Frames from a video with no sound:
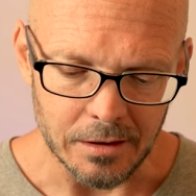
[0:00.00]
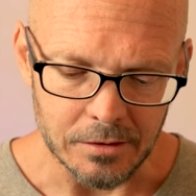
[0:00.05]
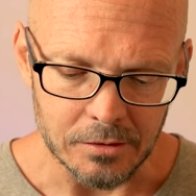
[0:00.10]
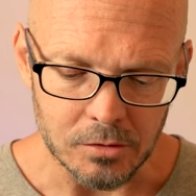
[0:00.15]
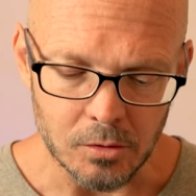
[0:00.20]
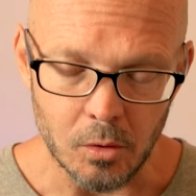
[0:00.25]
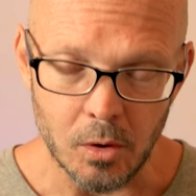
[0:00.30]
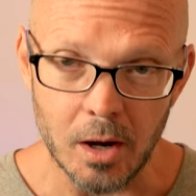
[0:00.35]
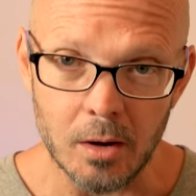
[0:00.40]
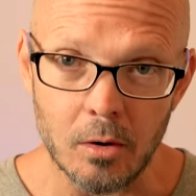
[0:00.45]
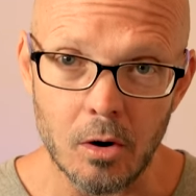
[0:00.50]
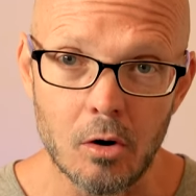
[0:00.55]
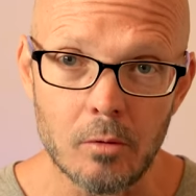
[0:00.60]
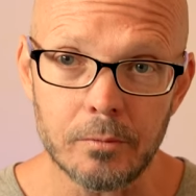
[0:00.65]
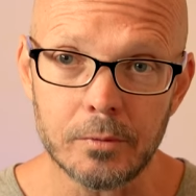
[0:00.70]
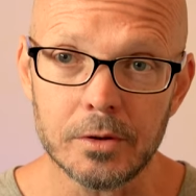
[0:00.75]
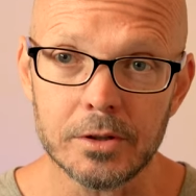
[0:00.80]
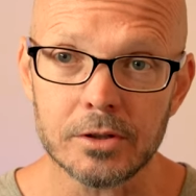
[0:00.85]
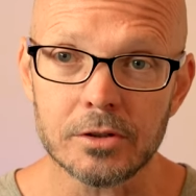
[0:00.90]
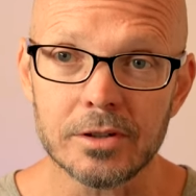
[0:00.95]
so
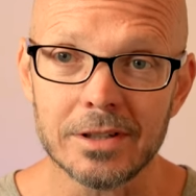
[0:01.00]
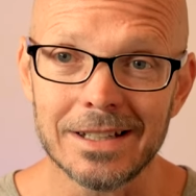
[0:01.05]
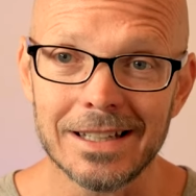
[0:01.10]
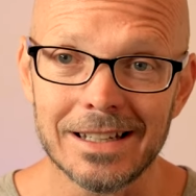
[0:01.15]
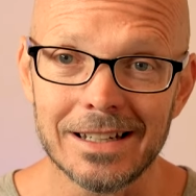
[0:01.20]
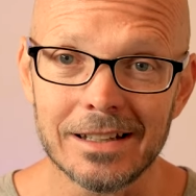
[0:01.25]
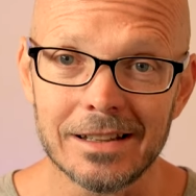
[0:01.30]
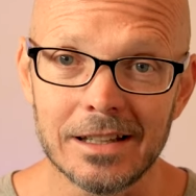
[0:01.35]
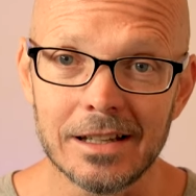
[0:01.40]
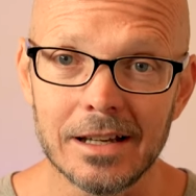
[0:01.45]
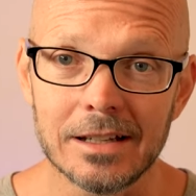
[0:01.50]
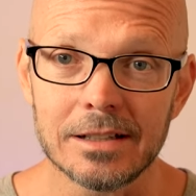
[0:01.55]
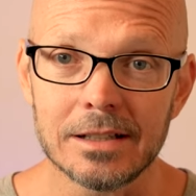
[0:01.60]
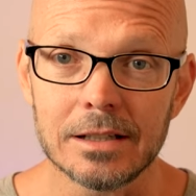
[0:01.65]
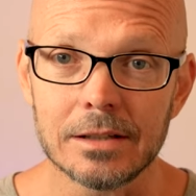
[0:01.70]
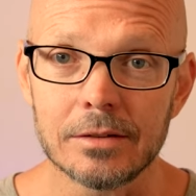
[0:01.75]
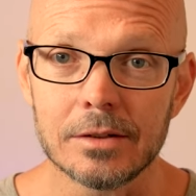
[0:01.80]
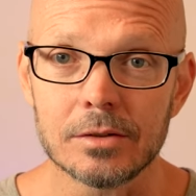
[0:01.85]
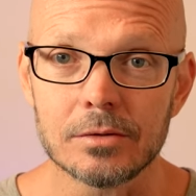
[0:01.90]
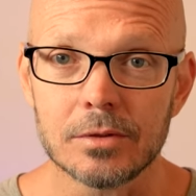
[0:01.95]
hopefully you're getting the
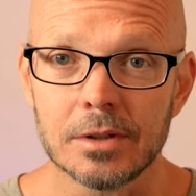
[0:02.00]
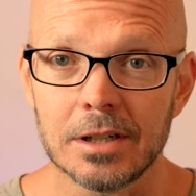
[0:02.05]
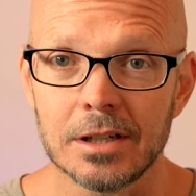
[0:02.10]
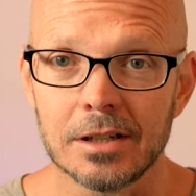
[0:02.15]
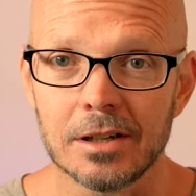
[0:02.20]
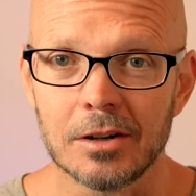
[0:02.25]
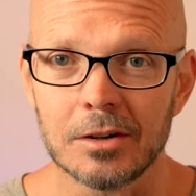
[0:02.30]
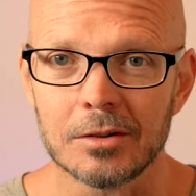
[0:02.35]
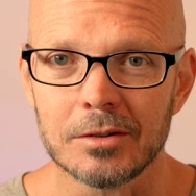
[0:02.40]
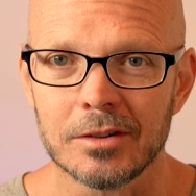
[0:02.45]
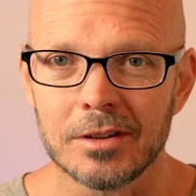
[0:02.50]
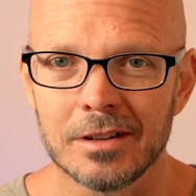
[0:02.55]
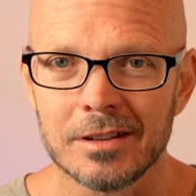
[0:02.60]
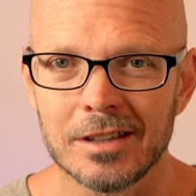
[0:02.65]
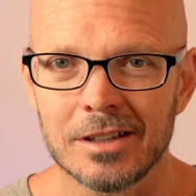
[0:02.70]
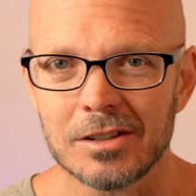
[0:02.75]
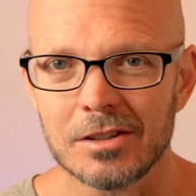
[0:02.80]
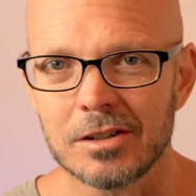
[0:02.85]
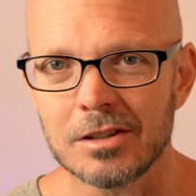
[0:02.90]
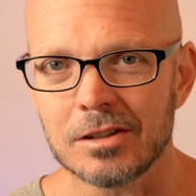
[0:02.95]
idea of this video
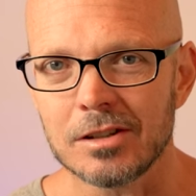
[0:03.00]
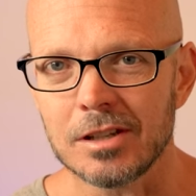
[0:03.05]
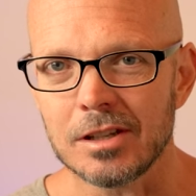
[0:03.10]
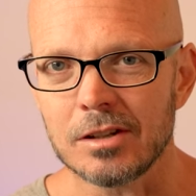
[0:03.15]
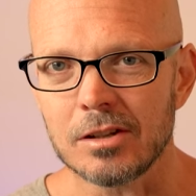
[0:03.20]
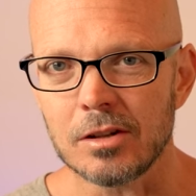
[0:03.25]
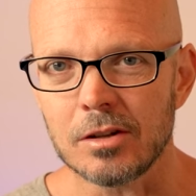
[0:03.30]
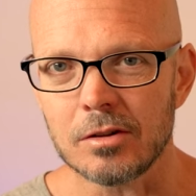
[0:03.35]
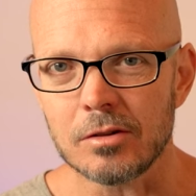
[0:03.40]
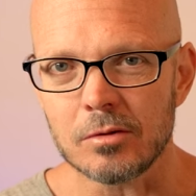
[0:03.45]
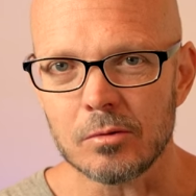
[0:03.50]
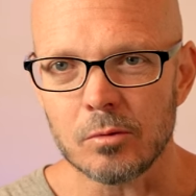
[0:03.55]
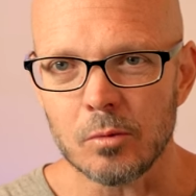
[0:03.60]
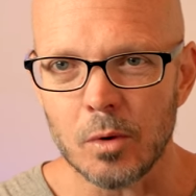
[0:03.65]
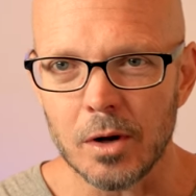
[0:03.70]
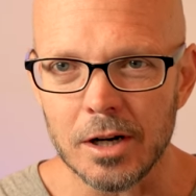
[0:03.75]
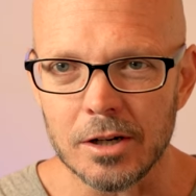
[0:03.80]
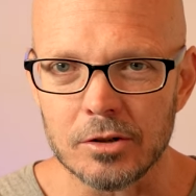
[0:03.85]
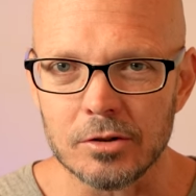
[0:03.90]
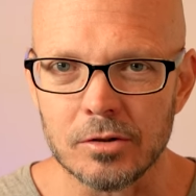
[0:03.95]
that you, that you,
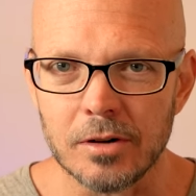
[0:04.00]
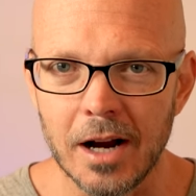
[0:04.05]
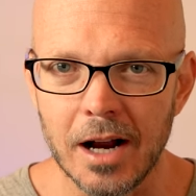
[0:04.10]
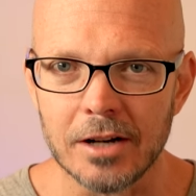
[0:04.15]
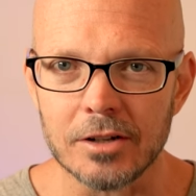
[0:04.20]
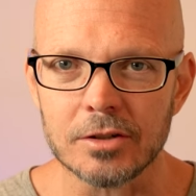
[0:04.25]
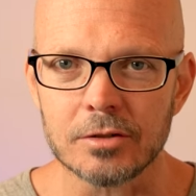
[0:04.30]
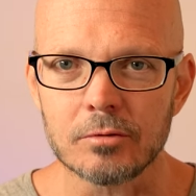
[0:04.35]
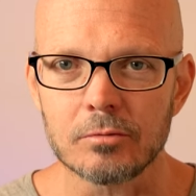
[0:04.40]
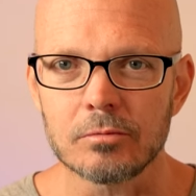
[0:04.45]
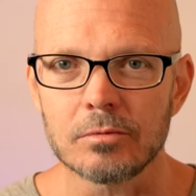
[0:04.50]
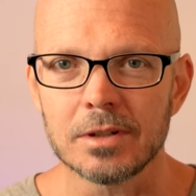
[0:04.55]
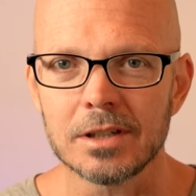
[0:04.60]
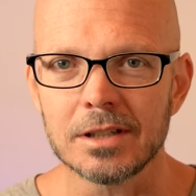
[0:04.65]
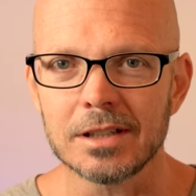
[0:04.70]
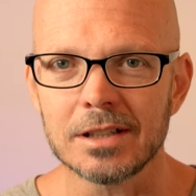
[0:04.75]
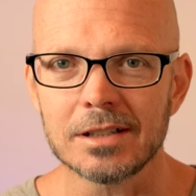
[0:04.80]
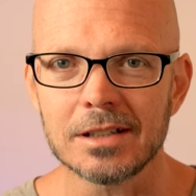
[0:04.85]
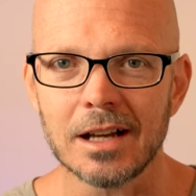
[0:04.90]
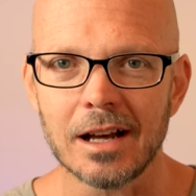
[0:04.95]
what attraction
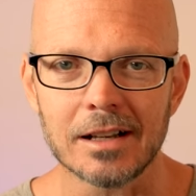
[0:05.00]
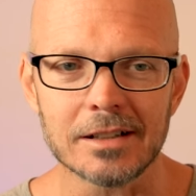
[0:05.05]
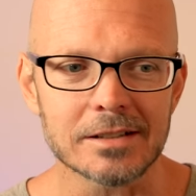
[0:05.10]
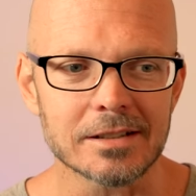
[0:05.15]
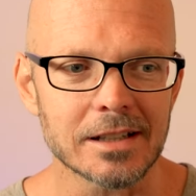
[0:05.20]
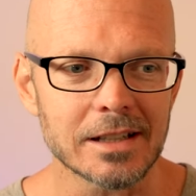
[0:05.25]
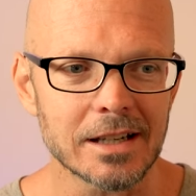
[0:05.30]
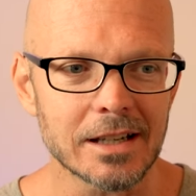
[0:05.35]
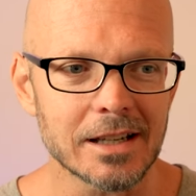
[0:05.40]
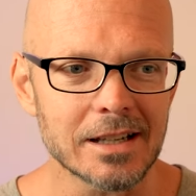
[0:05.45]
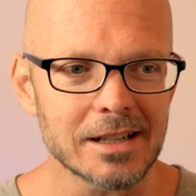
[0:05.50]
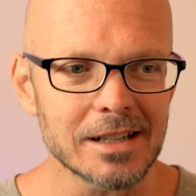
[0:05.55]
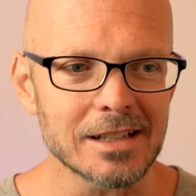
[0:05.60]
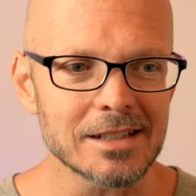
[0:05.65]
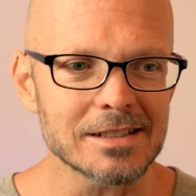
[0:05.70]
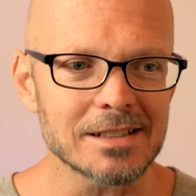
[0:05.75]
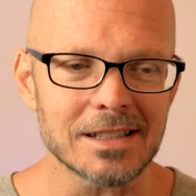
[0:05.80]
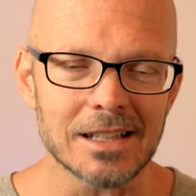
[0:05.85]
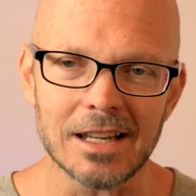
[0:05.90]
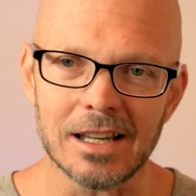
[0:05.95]
really does, that it
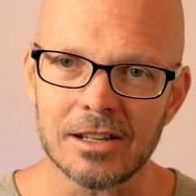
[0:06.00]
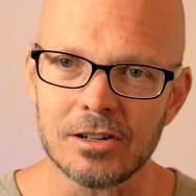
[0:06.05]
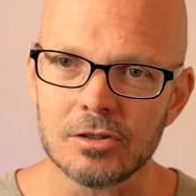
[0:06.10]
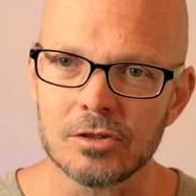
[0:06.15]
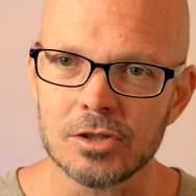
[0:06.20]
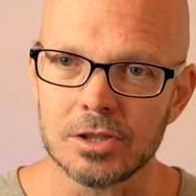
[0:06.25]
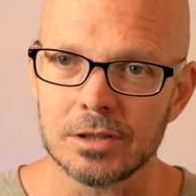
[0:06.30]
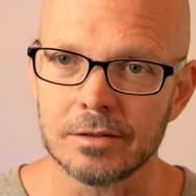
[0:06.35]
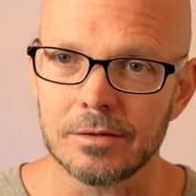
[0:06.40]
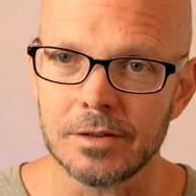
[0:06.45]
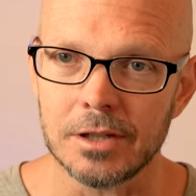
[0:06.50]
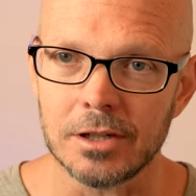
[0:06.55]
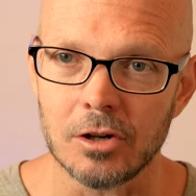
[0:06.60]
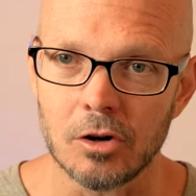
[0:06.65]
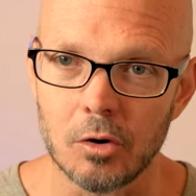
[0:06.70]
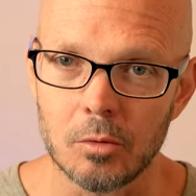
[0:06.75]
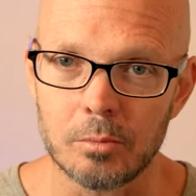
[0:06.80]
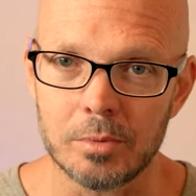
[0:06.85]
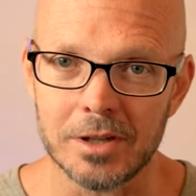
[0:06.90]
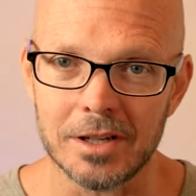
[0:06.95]
is the energy of the
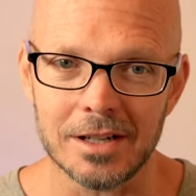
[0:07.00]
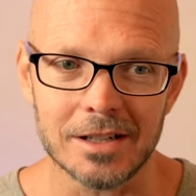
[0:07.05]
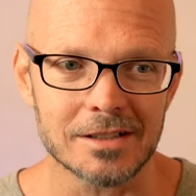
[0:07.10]
open.